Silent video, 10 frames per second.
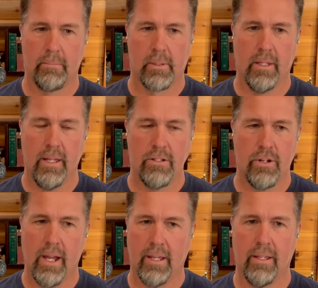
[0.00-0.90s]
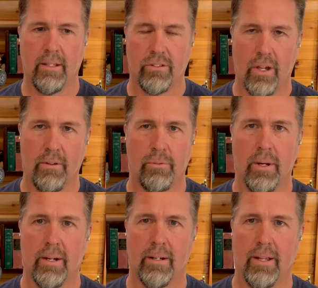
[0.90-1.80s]
client tracking
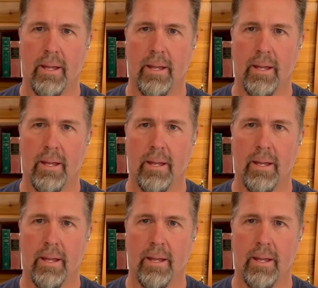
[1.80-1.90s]
software.